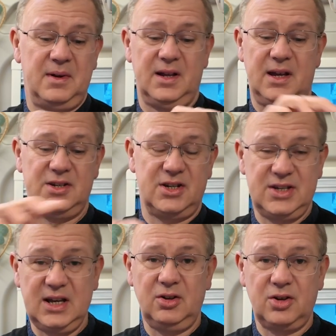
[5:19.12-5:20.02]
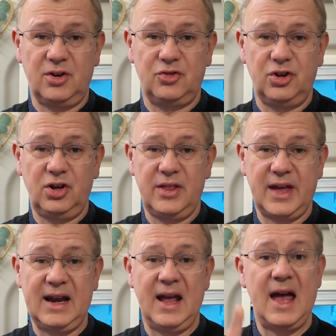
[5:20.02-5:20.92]
is a single controller
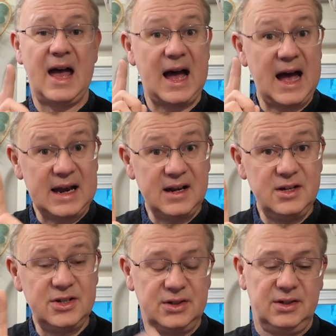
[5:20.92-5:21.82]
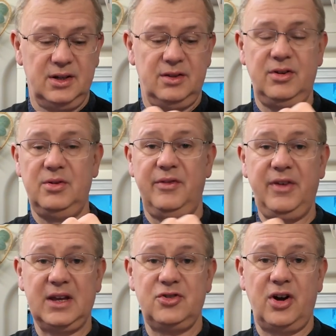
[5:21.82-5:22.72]
then, and through the
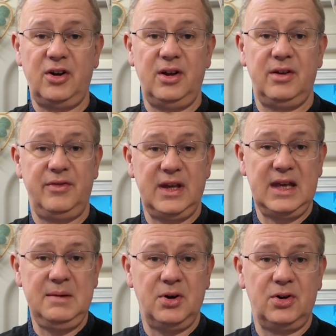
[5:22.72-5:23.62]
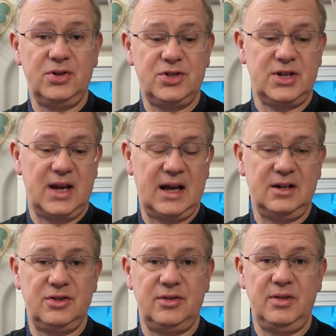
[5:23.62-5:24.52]
Victron VE bus and
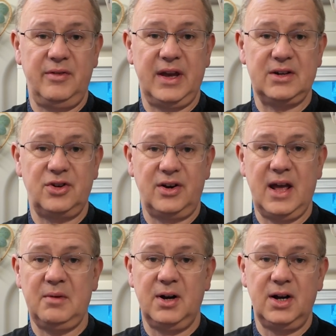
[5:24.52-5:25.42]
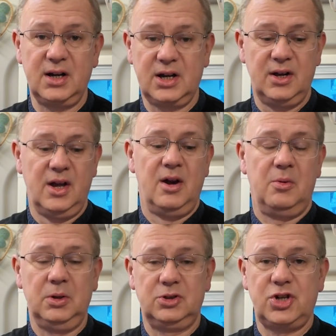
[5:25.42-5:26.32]
through the Victron network
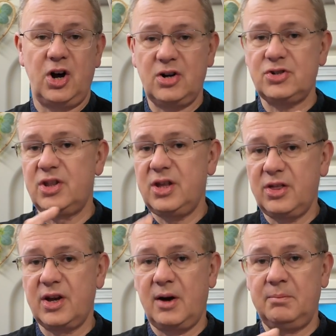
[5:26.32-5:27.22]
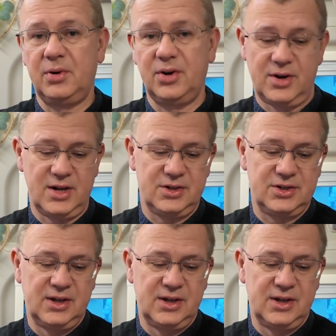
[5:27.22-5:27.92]
will talk to the other components.